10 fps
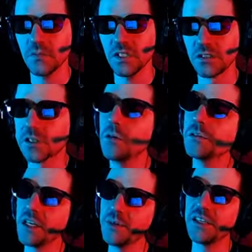Slows
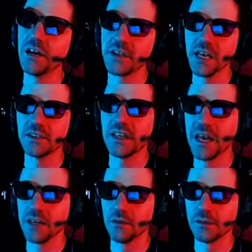enemies down, yeah, it
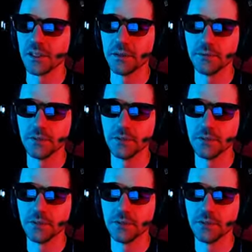tangles them.